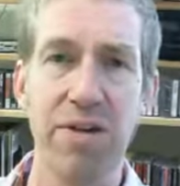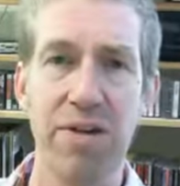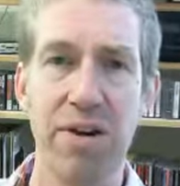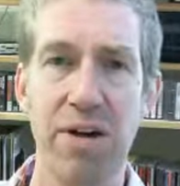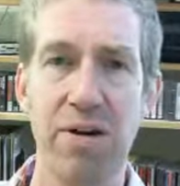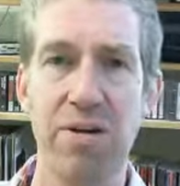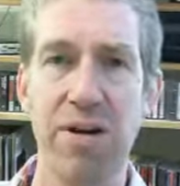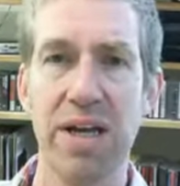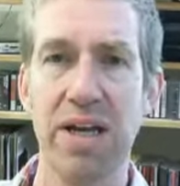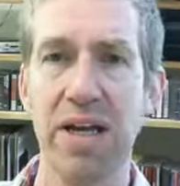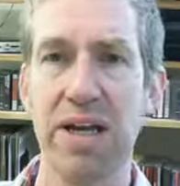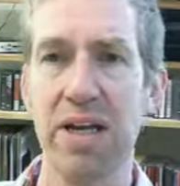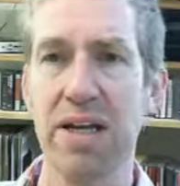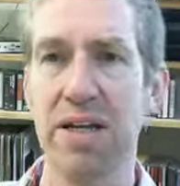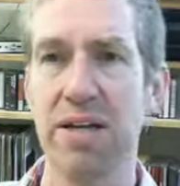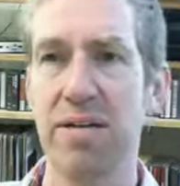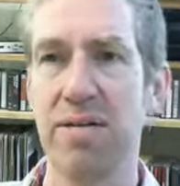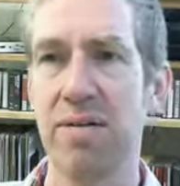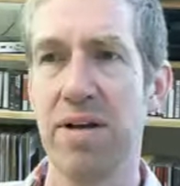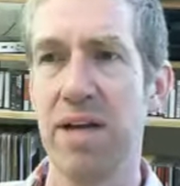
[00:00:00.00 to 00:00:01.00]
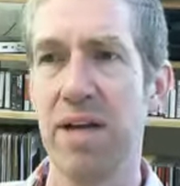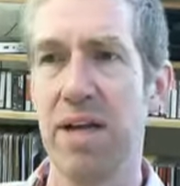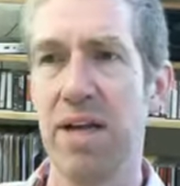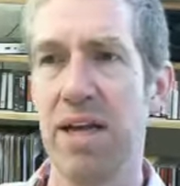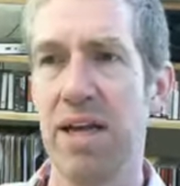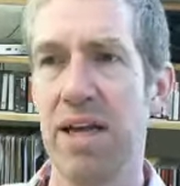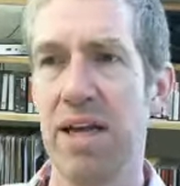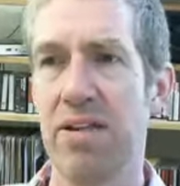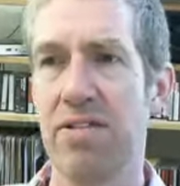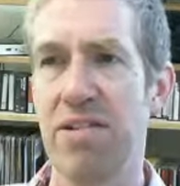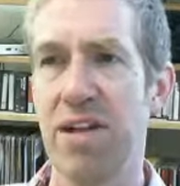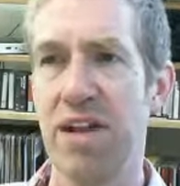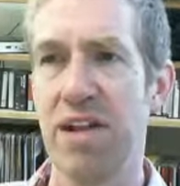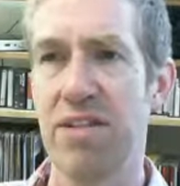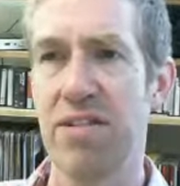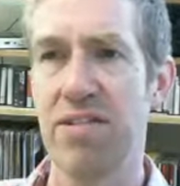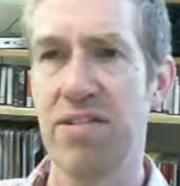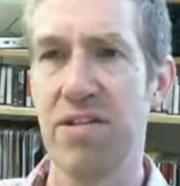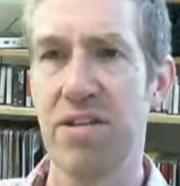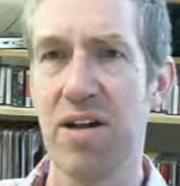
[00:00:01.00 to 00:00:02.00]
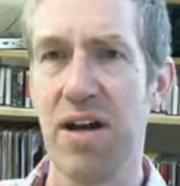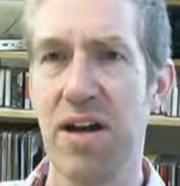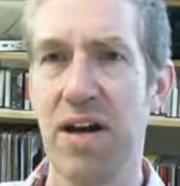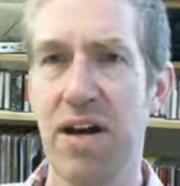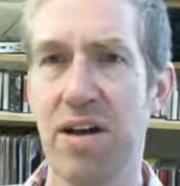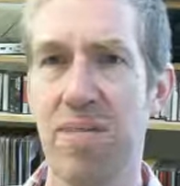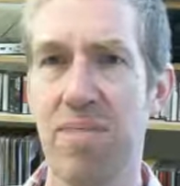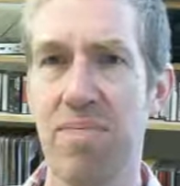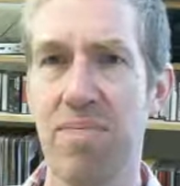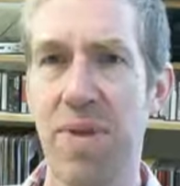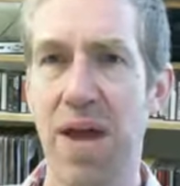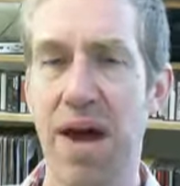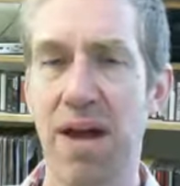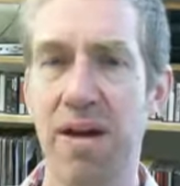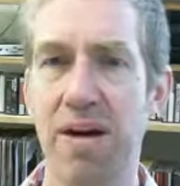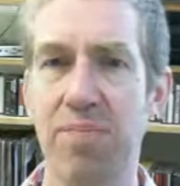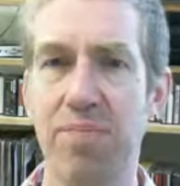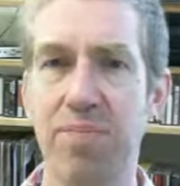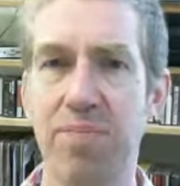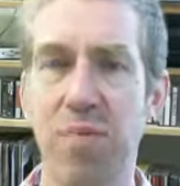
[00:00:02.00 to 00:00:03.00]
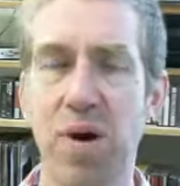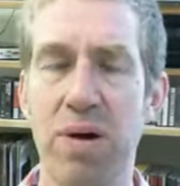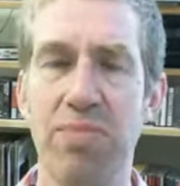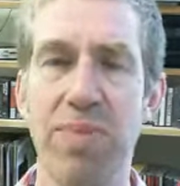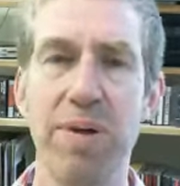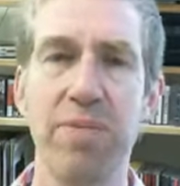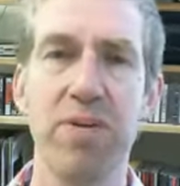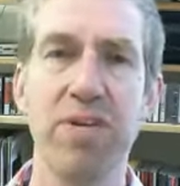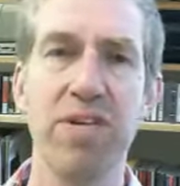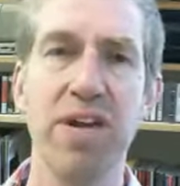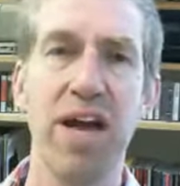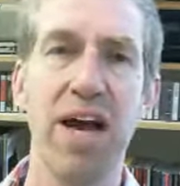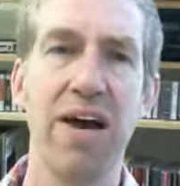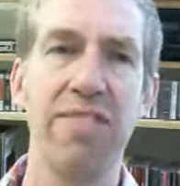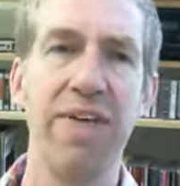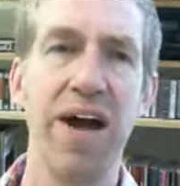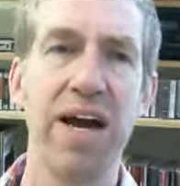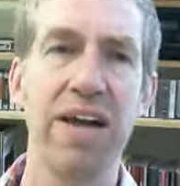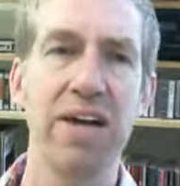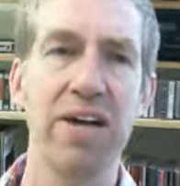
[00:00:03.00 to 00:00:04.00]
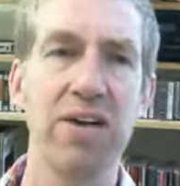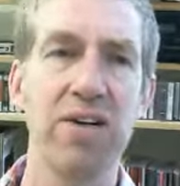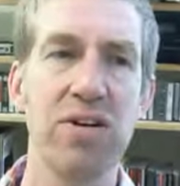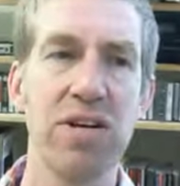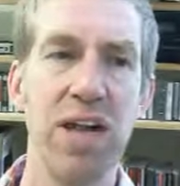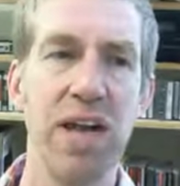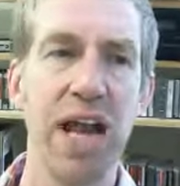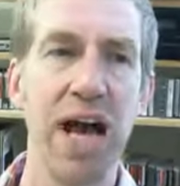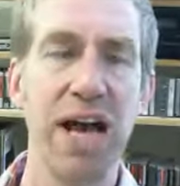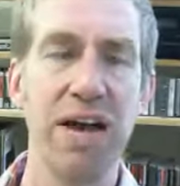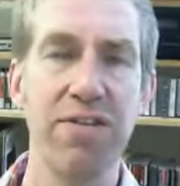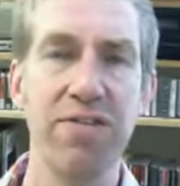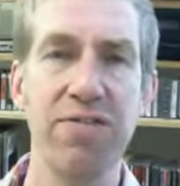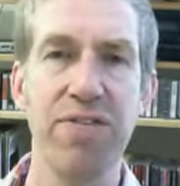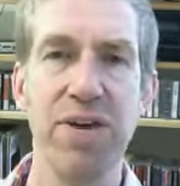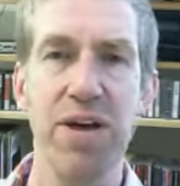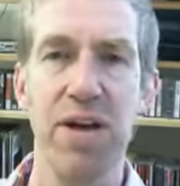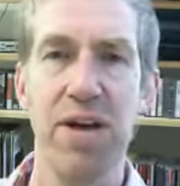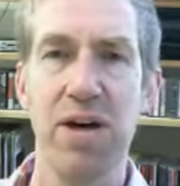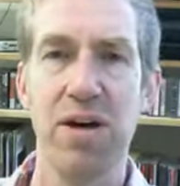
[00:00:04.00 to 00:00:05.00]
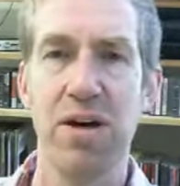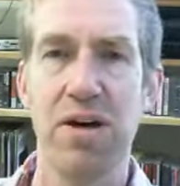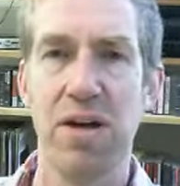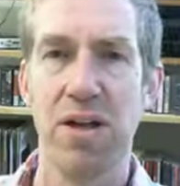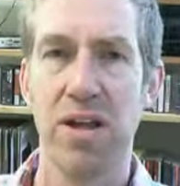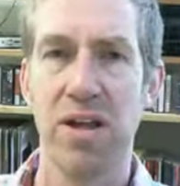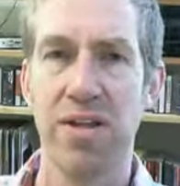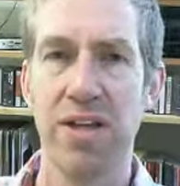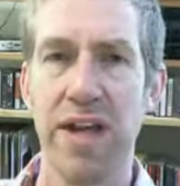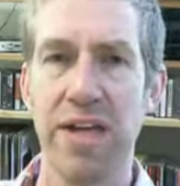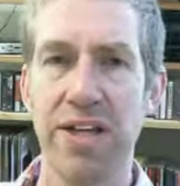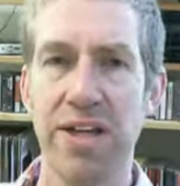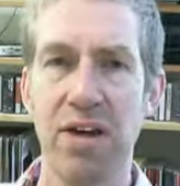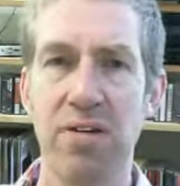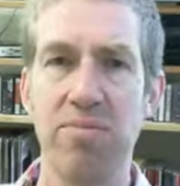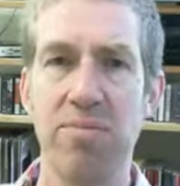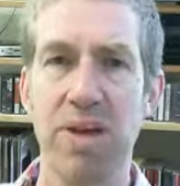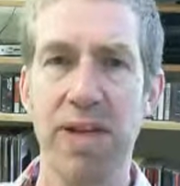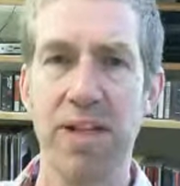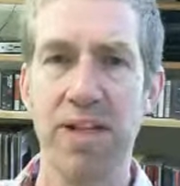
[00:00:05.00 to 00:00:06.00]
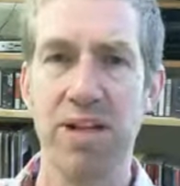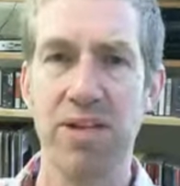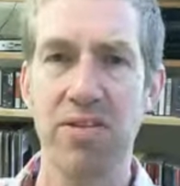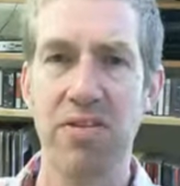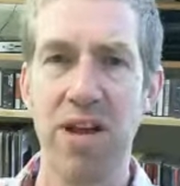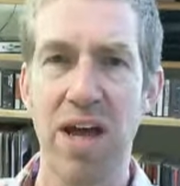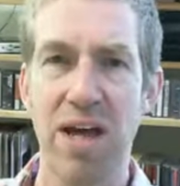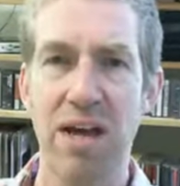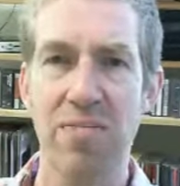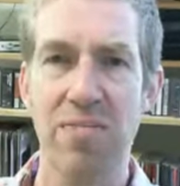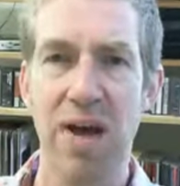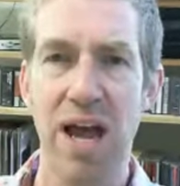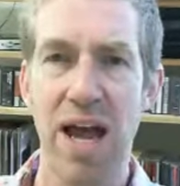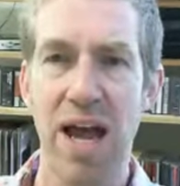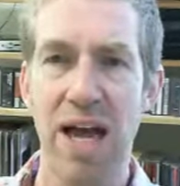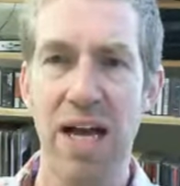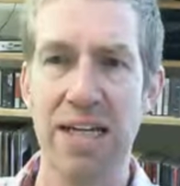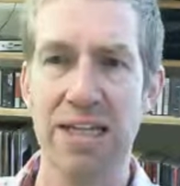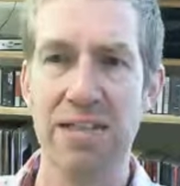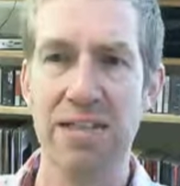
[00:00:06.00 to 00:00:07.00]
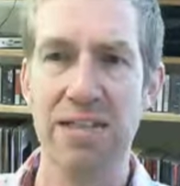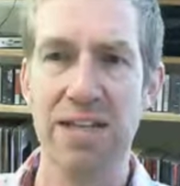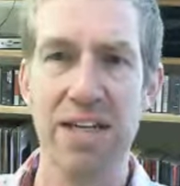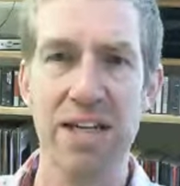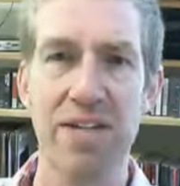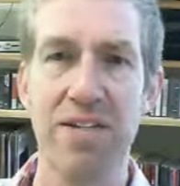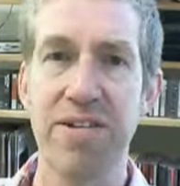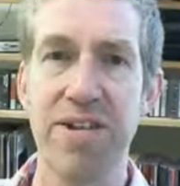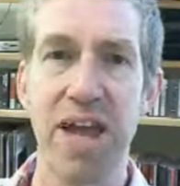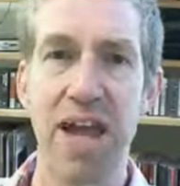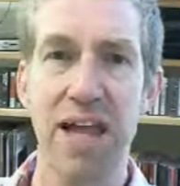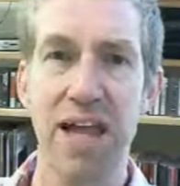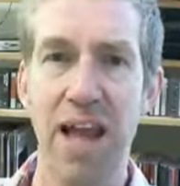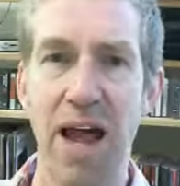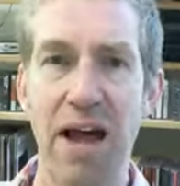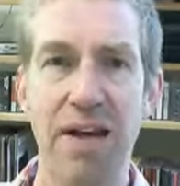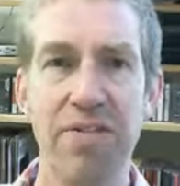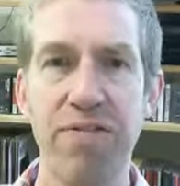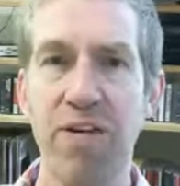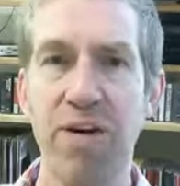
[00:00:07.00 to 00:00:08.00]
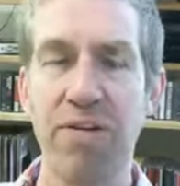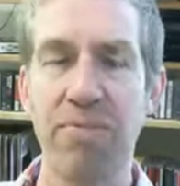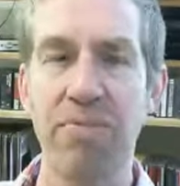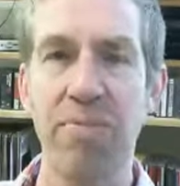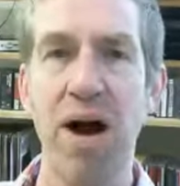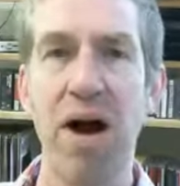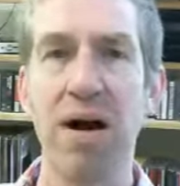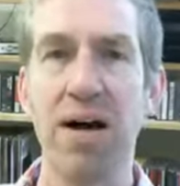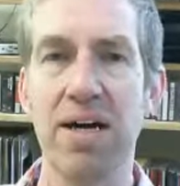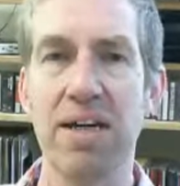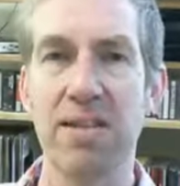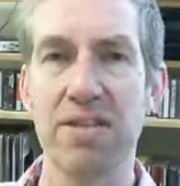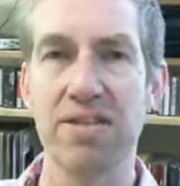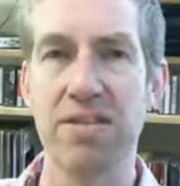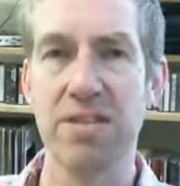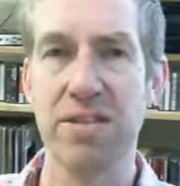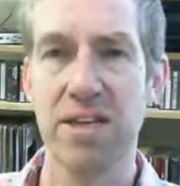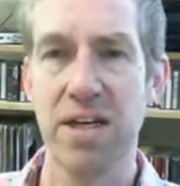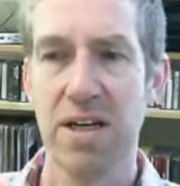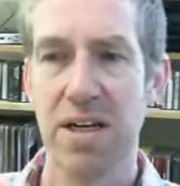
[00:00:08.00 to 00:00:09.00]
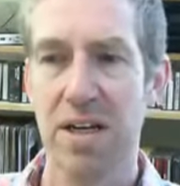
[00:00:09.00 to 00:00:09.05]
You know, he says, when people say, "I've had a good life," they don't mean the same as, "Is there life on Mars?"